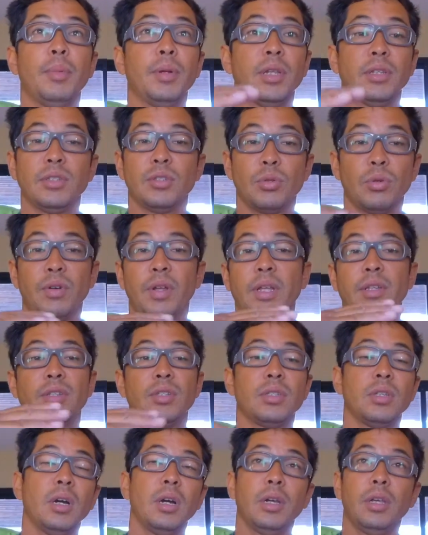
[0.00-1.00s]
It doesn't sort of get
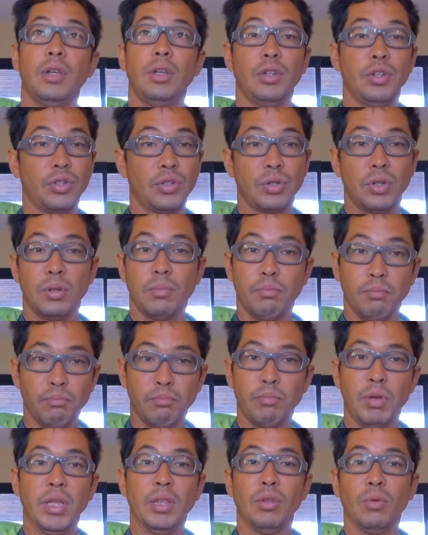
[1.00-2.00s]
stuck. You can just
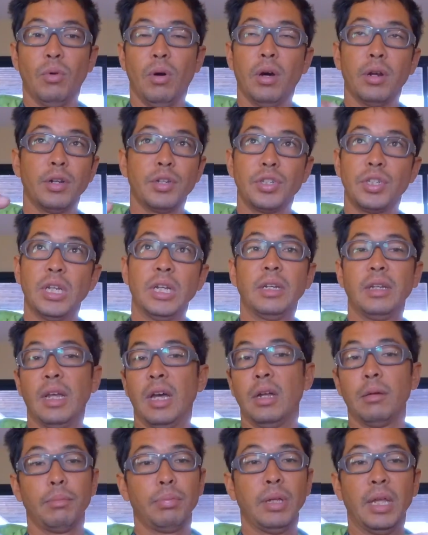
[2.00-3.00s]
hit the water, sink
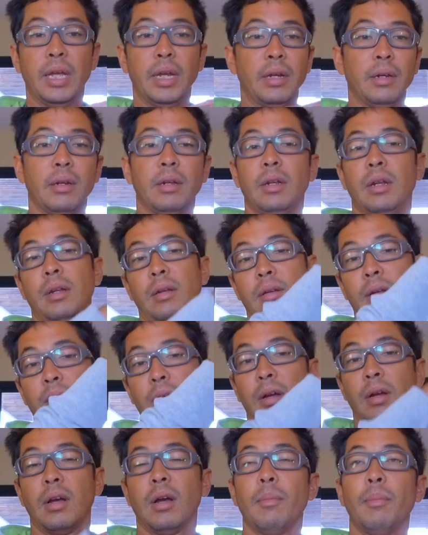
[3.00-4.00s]
down plane, and then
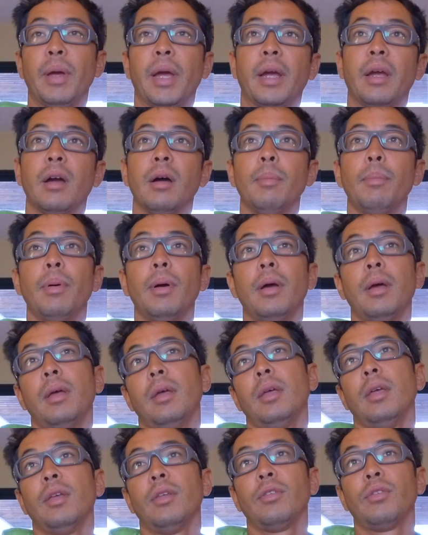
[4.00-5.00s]
come back up.
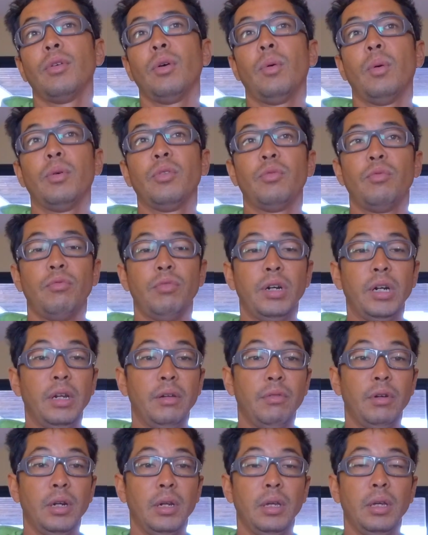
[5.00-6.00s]
So I was really,
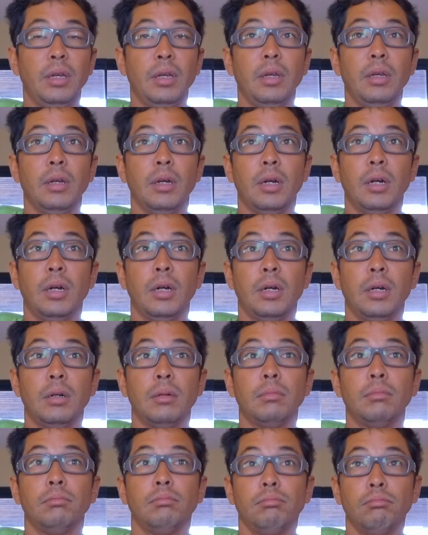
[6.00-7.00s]
really
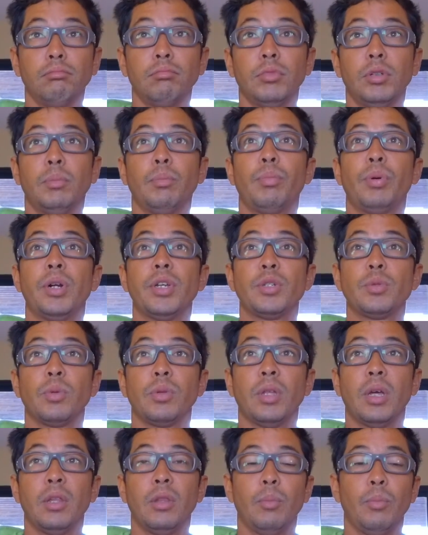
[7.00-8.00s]
impressed
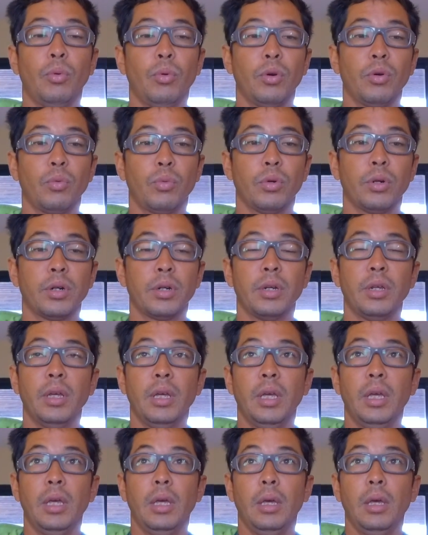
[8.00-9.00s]
with how the board worked
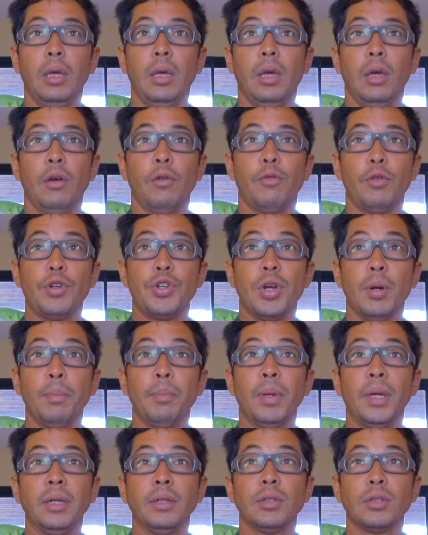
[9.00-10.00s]
for
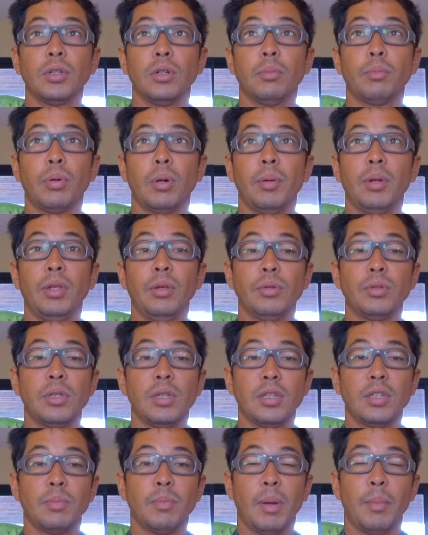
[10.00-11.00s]
jumping. So I'll probably use
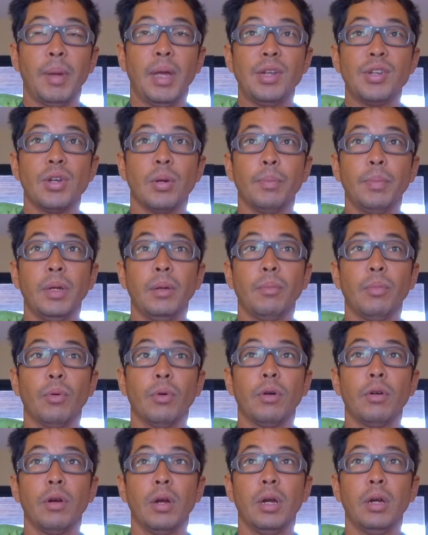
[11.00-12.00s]
this as my main jumping
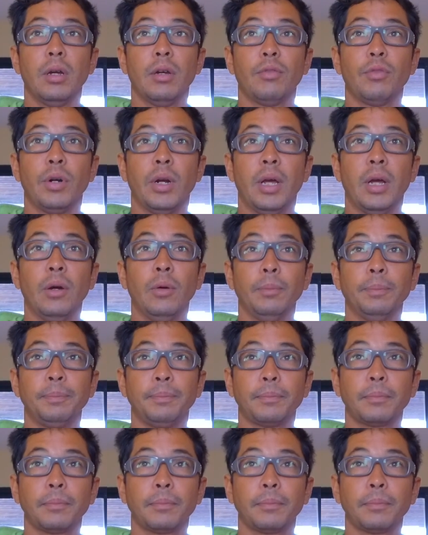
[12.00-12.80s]
board for now.